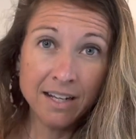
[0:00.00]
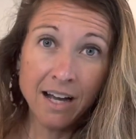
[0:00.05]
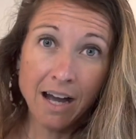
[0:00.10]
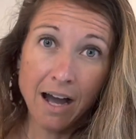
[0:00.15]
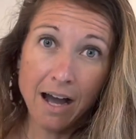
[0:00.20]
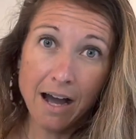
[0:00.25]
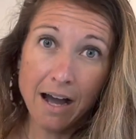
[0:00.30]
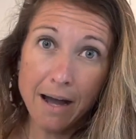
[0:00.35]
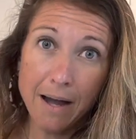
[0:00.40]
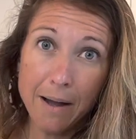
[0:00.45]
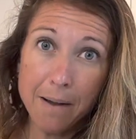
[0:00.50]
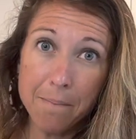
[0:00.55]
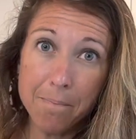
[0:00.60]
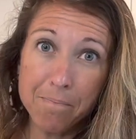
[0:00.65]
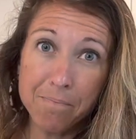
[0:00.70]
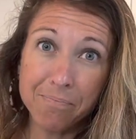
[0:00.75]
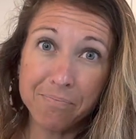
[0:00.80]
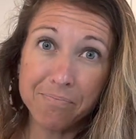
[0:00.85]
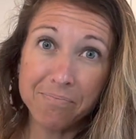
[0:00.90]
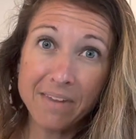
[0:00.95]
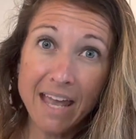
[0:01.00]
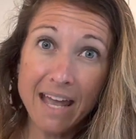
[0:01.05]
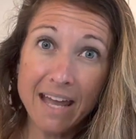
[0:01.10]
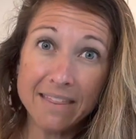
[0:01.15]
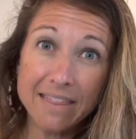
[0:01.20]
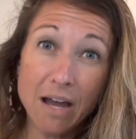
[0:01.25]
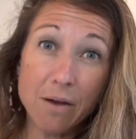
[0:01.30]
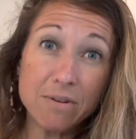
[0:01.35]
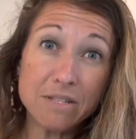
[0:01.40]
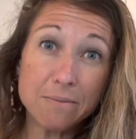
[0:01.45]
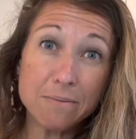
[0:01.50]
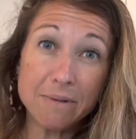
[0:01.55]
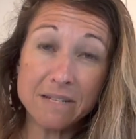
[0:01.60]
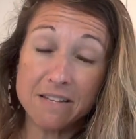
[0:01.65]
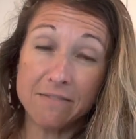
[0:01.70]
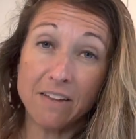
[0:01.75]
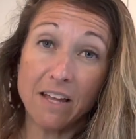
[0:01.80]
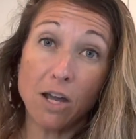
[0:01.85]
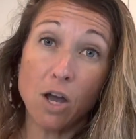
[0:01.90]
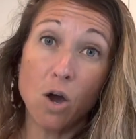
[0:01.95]
And that was a mix
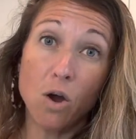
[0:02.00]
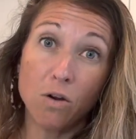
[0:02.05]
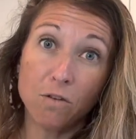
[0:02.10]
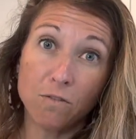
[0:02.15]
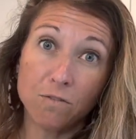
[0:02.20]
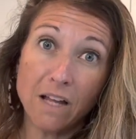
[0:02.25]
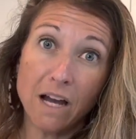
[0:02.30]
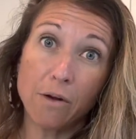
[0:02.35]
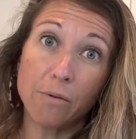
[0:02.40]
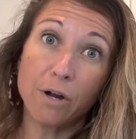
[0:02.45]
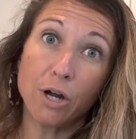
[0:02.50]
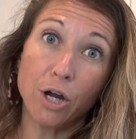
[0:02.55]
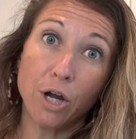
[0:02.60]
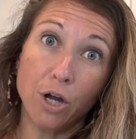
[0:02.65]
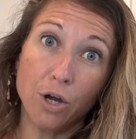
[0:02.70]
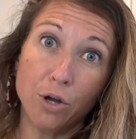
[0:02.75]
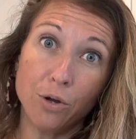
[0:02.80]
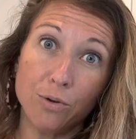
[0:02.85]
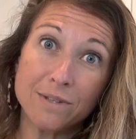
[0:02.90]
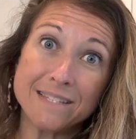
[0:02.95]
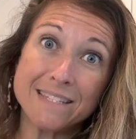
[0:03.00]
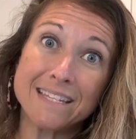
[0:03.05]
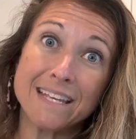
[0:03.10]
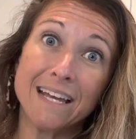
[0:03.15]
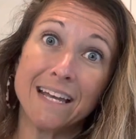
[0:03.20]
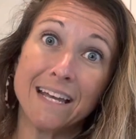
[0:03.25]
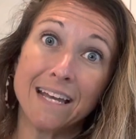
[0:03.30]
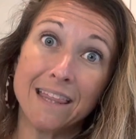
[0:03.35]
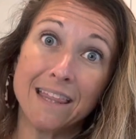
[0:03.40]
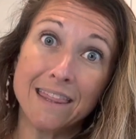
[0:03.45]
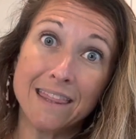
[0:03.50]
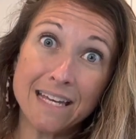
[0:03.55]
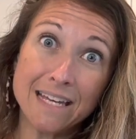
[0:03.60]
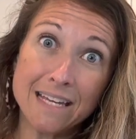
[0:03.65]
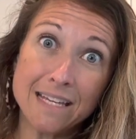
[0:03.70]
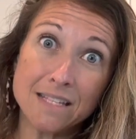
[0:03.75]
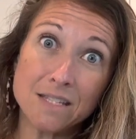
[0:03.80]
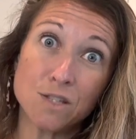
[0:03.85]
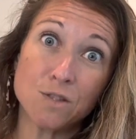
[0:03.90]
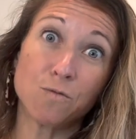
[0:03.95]
of like oat flour, oats,
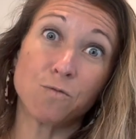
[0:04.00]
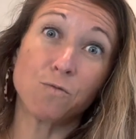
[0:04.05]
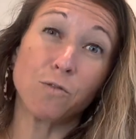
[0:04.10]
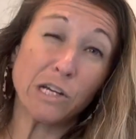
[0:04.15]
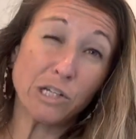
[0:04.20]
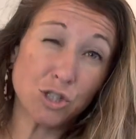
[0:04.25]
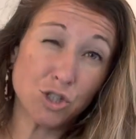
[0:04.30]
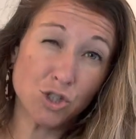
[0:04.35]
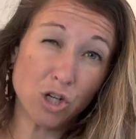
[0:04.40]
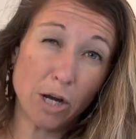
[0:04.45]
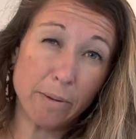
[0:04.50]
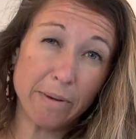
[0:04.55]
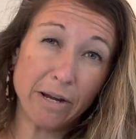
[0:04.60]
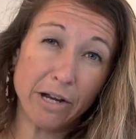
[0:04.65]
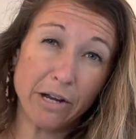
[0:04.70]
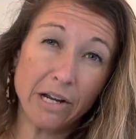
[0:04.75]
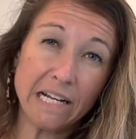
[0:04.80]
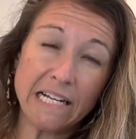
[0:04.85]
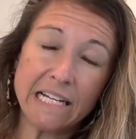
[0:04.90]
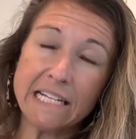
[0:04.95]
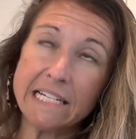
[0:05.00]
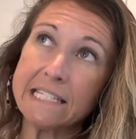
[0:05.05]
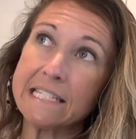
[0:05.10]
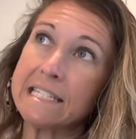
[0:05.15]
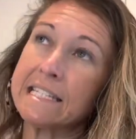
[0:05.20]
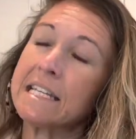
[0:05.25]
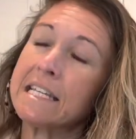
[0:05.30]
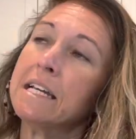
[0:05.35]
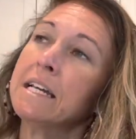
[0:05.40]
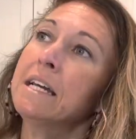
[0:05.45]
this fresh strawberries,